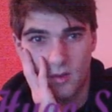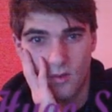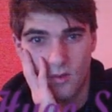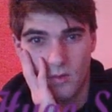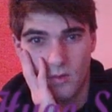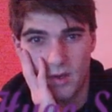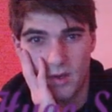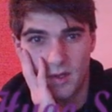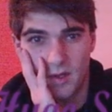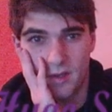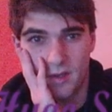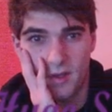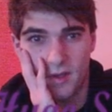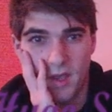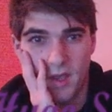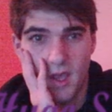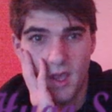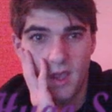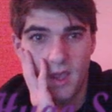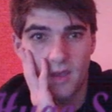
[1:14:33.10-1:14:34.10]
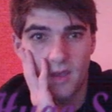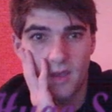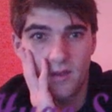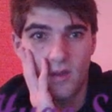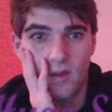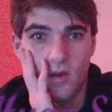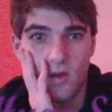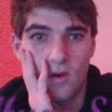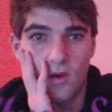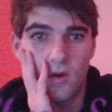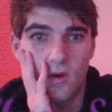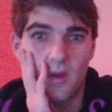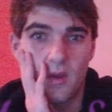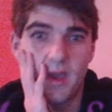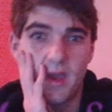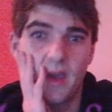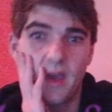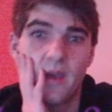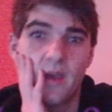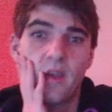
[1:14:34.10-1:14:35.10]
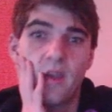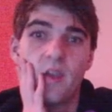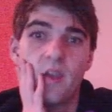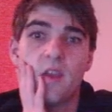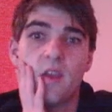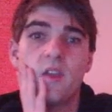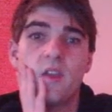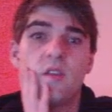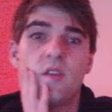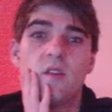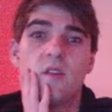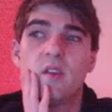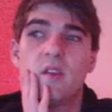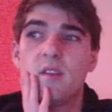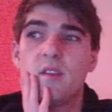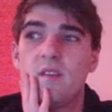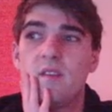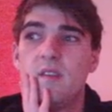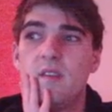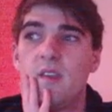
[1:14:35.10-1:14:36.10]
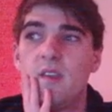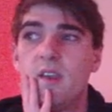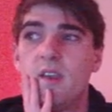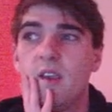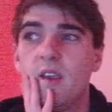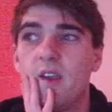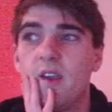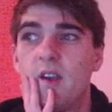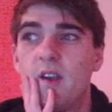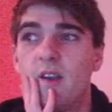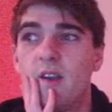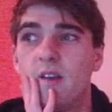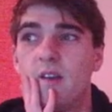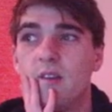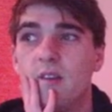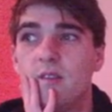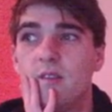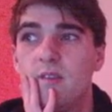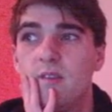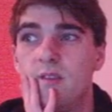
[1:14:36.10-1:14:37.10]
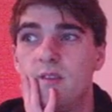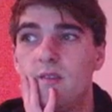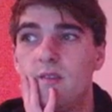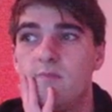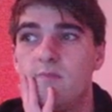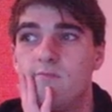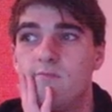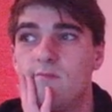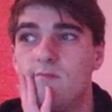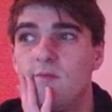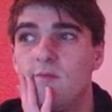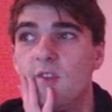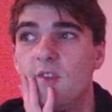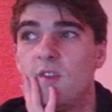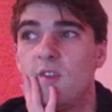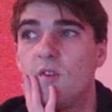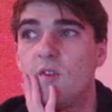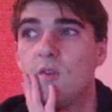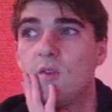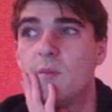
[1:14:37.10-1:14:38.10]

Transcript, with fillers: why not so yeah you can see here the tool